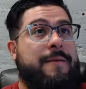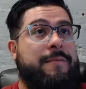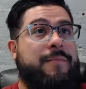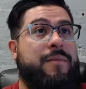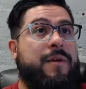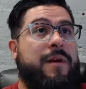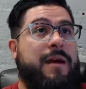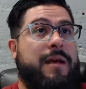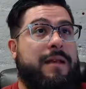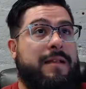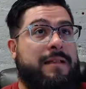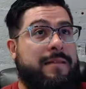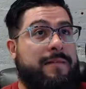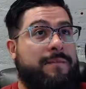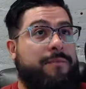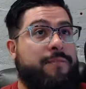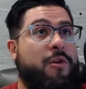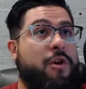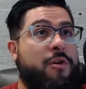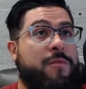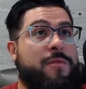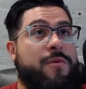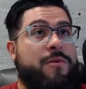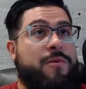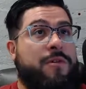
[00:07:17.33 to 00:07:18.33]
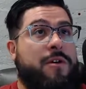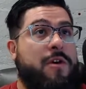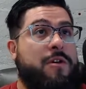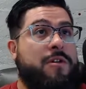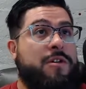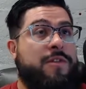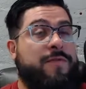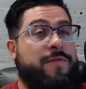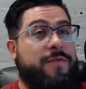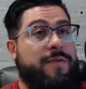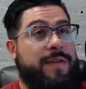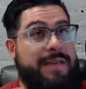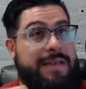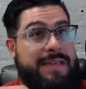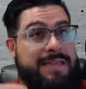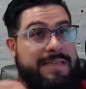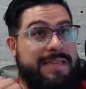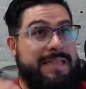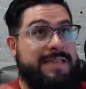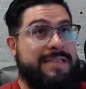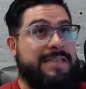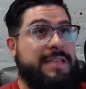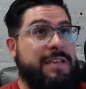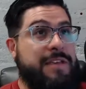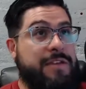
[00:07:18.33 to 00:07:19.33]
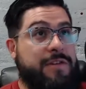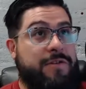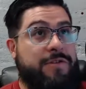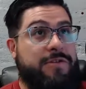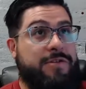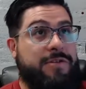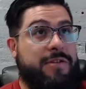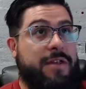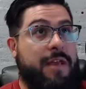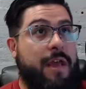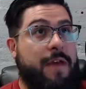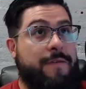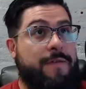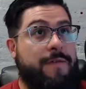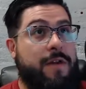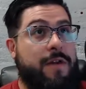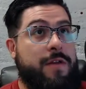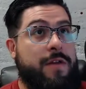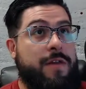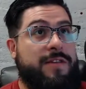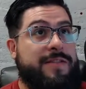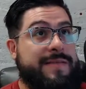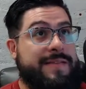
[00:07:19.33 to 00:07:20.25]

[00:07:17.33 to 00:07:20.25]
But promo codes for existing users have gone up,